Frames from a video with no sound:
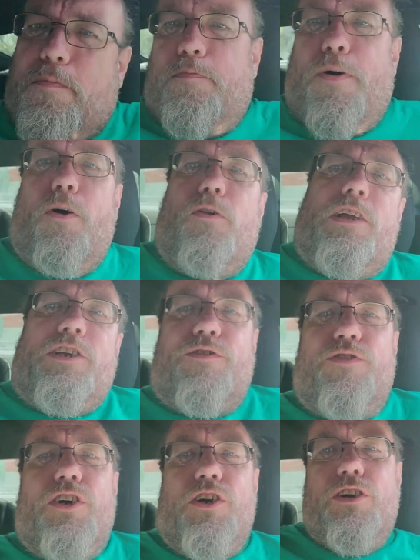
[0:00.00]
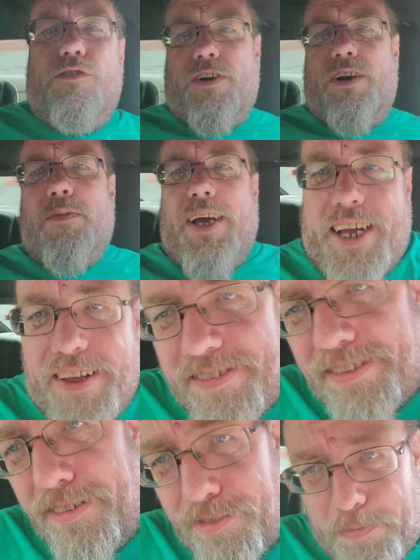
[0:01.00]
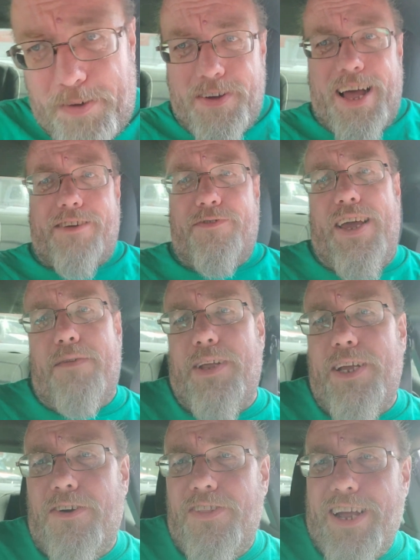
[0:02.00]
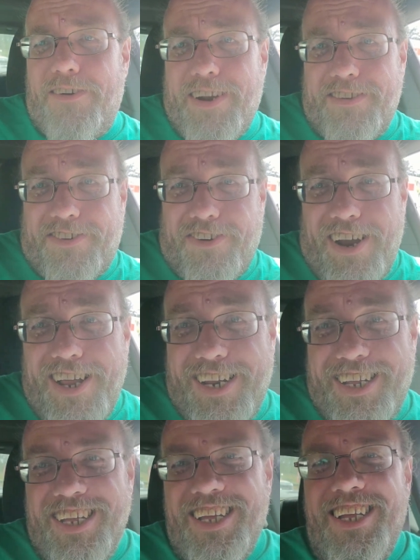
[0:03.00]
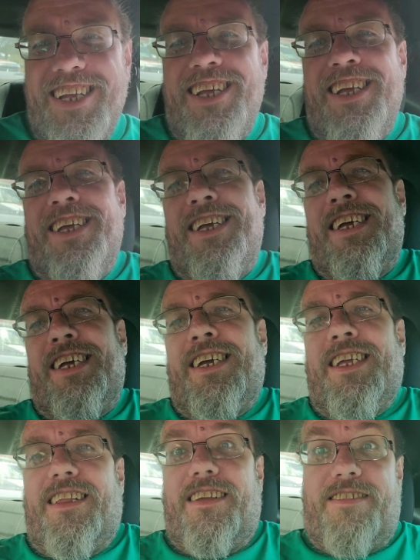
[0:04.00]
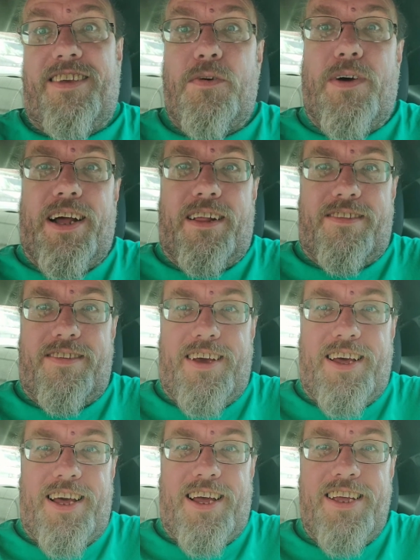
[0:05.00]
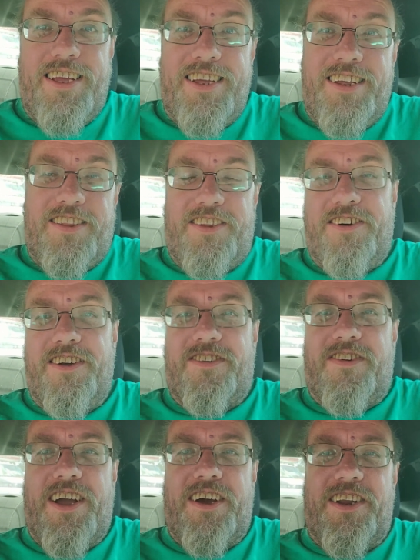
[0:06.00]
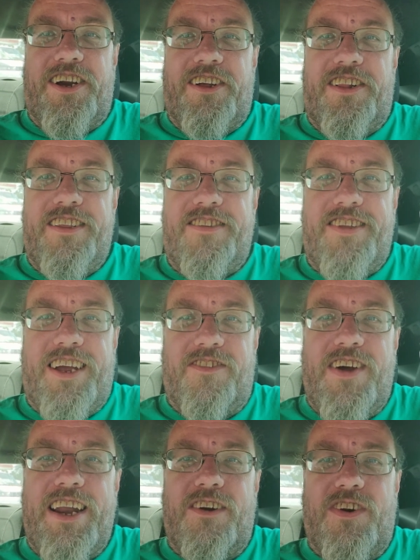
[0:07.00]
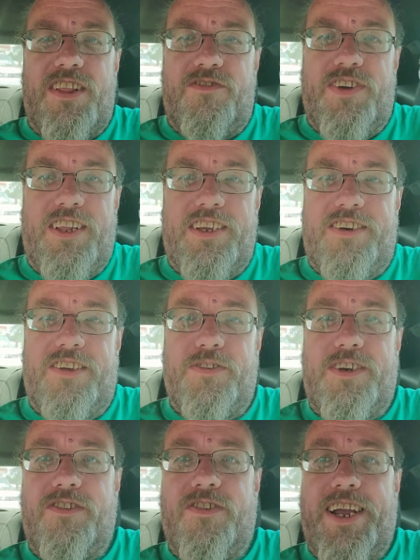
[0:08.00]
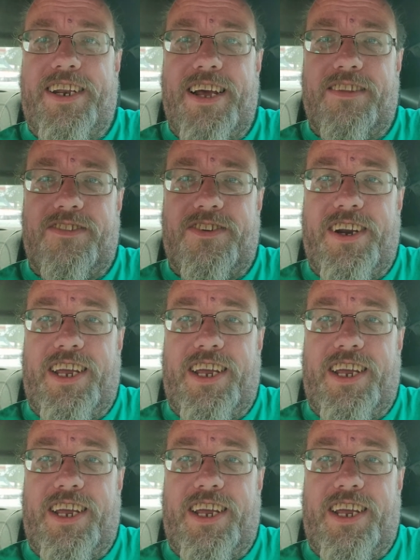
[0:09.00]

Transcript: Polish food from, I guess, the Spivak family owned that restaurant. Let's see what else there is around here. Let's take a ride over to the Villages, which is right down the street.